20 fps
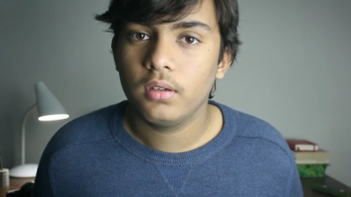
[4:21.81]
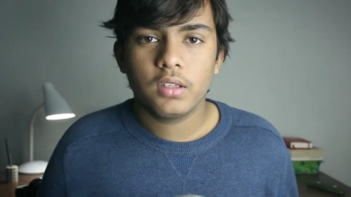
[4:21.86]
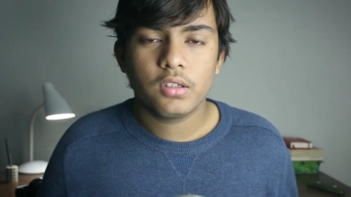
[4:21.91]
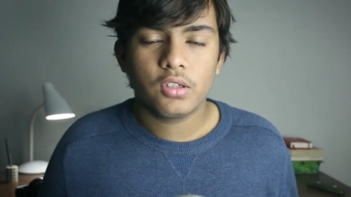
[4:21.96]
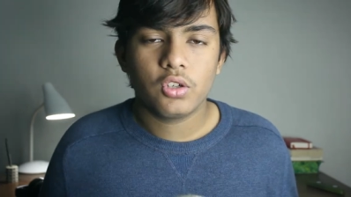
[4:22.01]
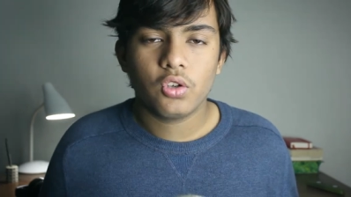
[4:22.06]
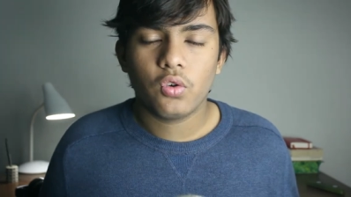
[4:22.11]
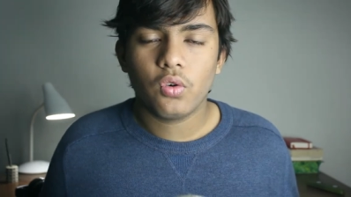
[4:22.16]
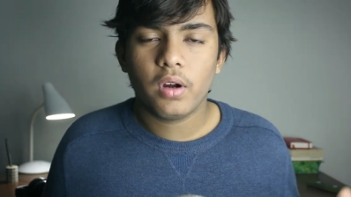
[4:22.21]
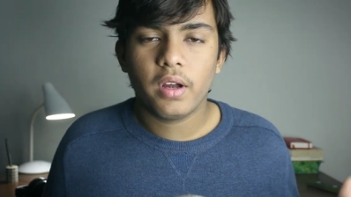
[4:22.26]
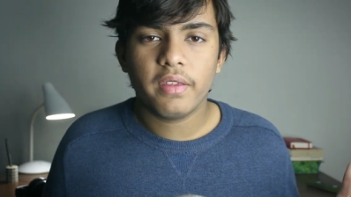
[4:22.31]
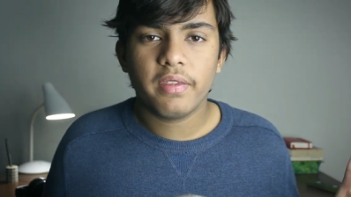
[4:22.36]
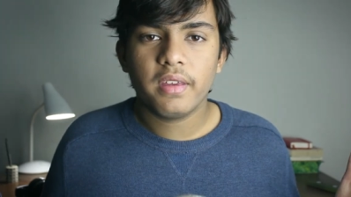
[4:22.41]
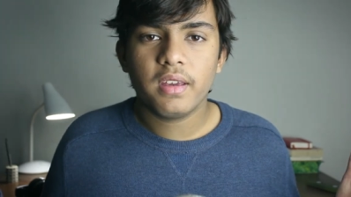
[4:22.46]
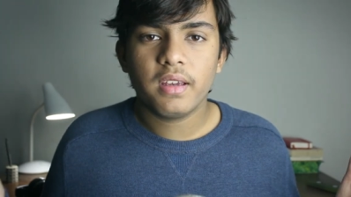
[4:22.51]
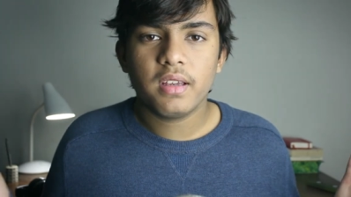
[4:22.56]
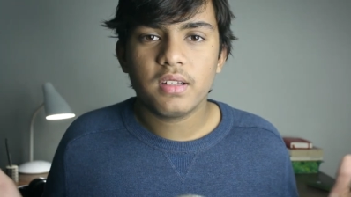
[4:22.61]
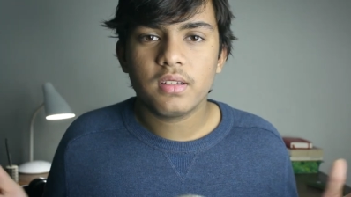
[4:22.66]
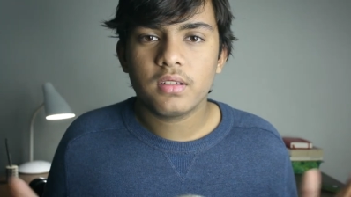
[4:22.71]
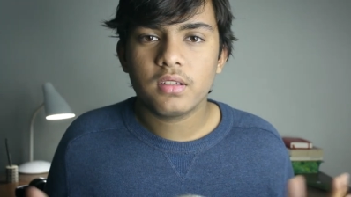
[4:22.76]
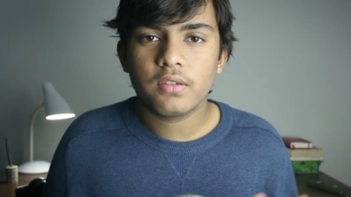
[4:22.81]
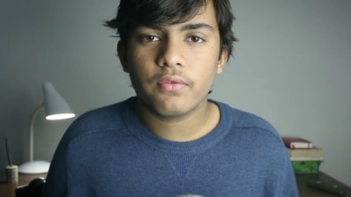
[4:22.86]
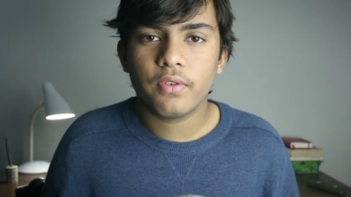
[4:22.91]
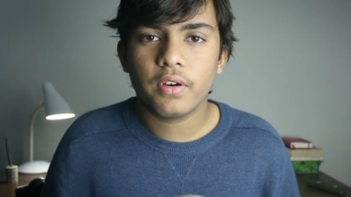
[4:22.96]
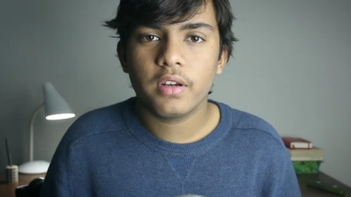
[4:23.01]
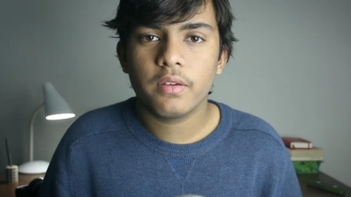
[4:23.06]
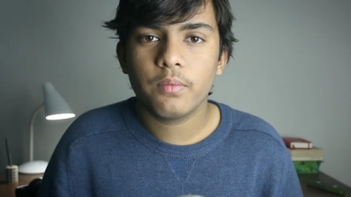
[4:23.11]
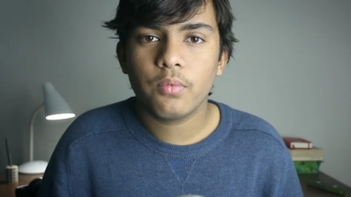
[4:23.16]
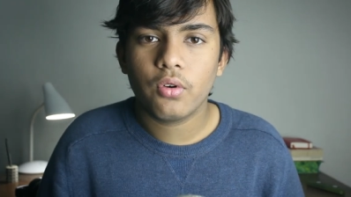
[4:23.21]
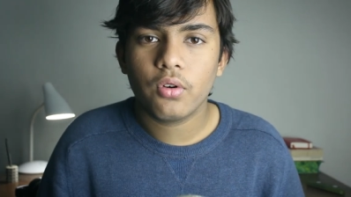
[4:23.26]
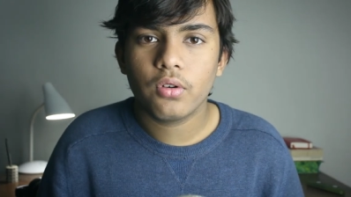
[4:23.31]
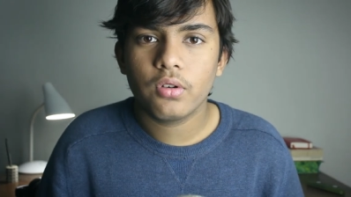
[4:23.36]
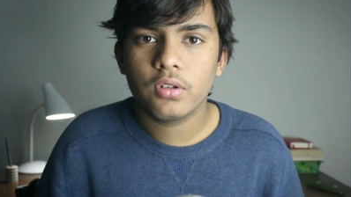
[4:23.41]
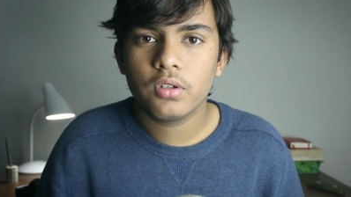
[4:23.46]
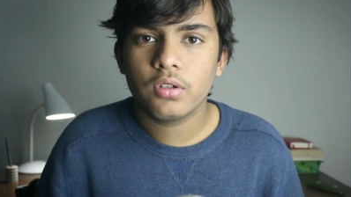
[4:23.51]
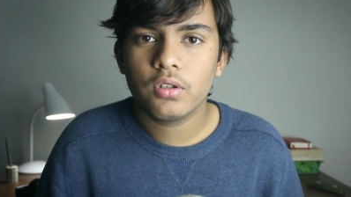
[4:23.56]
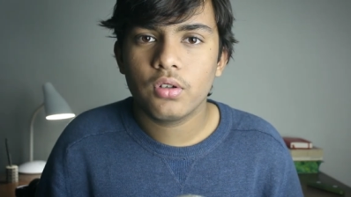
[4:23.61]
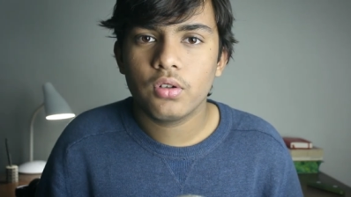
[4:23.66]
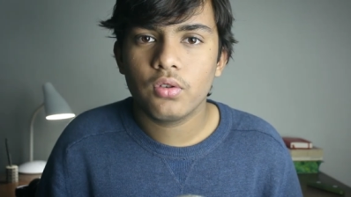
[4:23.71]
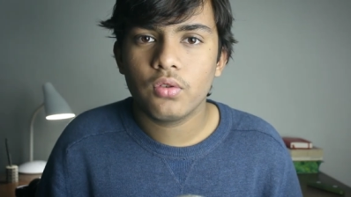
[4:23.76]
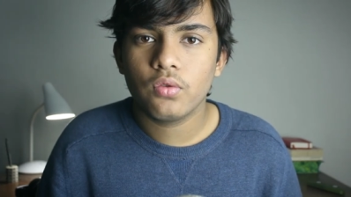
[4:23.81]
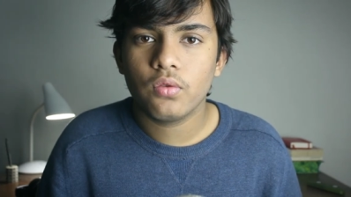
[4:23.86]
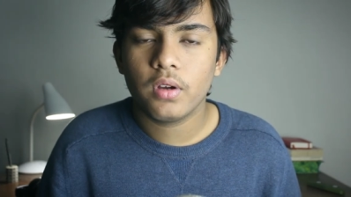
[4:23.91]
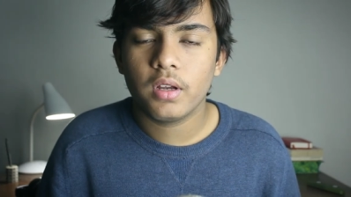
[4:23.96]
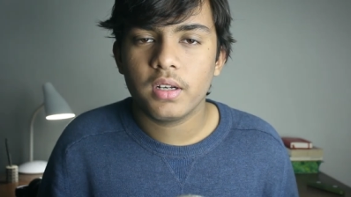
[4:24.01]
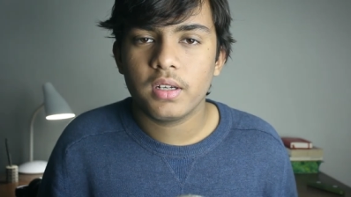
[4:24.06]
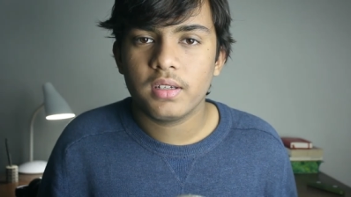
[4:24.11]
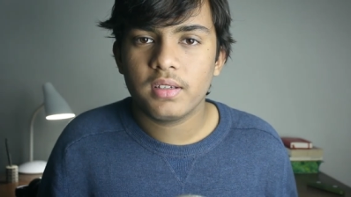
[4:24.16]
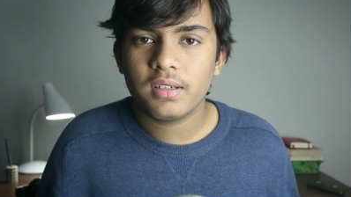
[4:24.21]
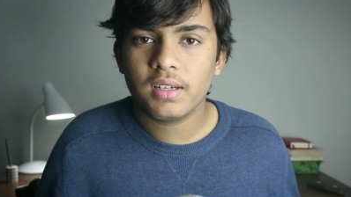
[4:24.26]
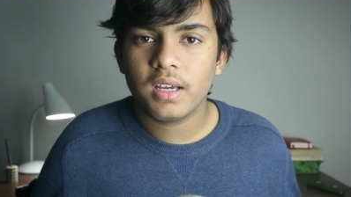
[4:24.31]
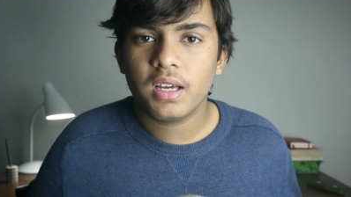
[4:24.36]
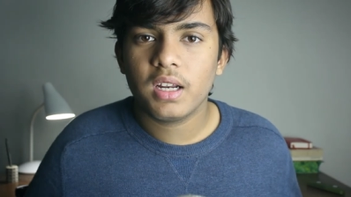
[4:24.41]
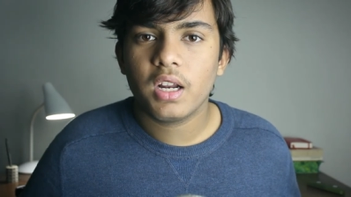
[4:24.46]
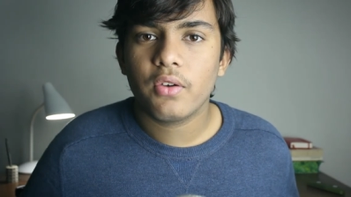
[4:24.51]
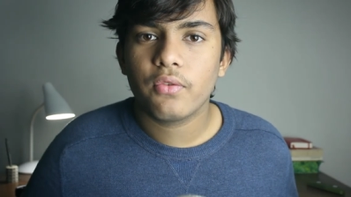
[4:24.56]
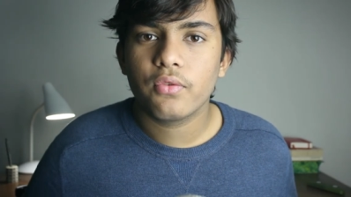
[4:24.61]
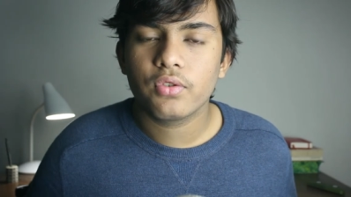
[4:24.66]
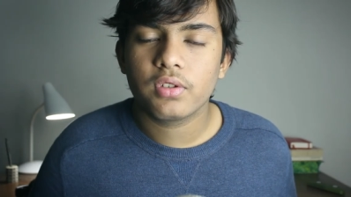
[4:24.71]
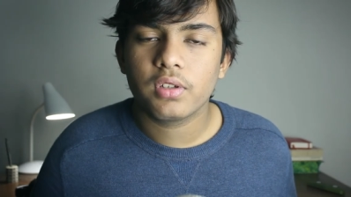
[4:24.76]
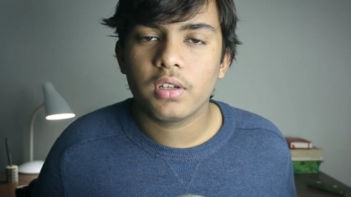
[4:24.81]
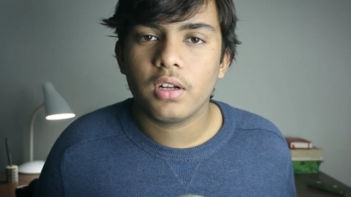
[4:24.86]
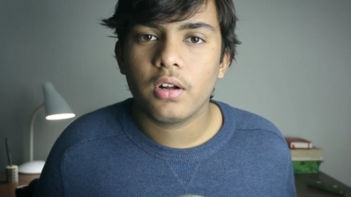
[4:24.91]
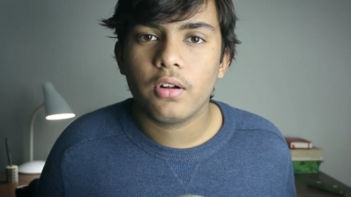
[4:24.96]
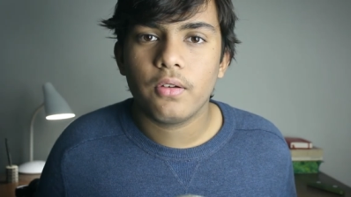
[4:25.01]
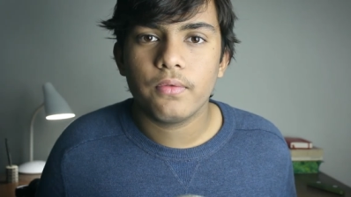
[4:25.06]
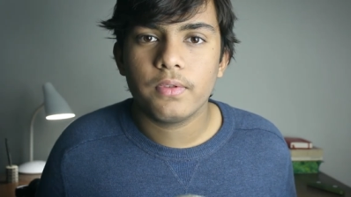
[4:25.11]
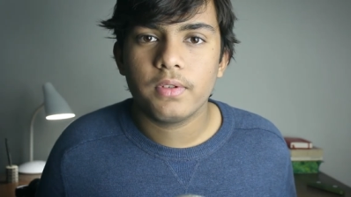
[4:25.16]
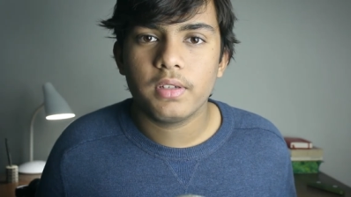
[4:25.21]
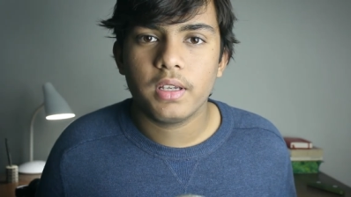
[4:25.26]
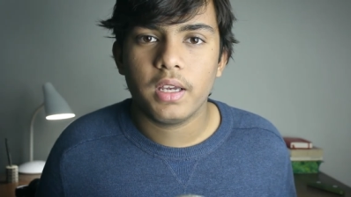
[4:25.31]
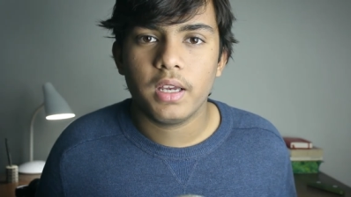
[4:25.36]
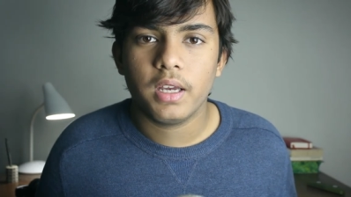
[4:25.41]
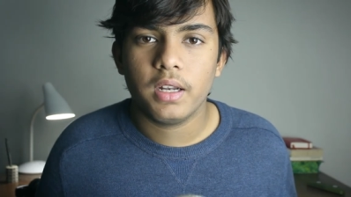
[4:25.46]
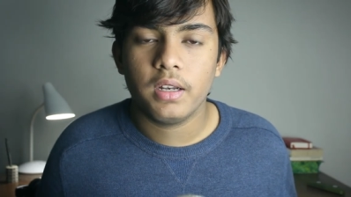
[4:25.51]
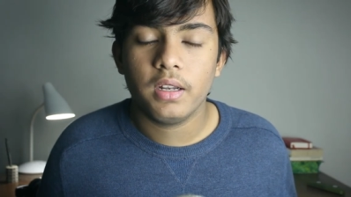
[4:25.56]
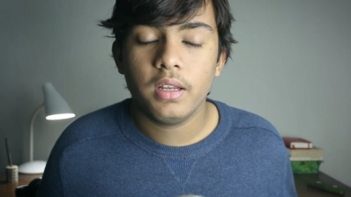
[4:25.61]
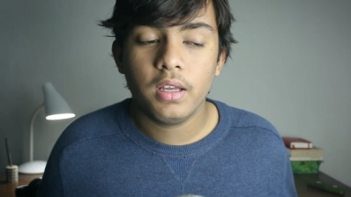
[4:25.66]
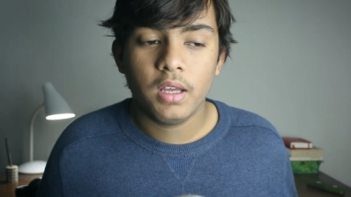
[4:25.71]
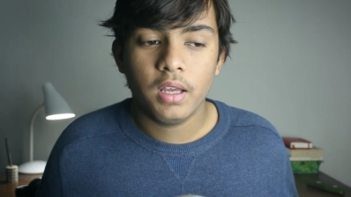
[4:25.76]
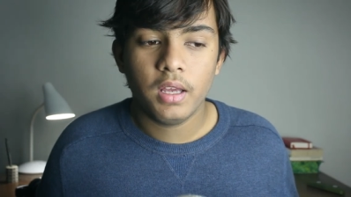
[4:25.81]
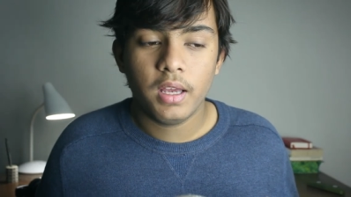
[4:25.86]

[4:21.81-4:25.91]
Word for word: so i think it's very important to understand ourselves and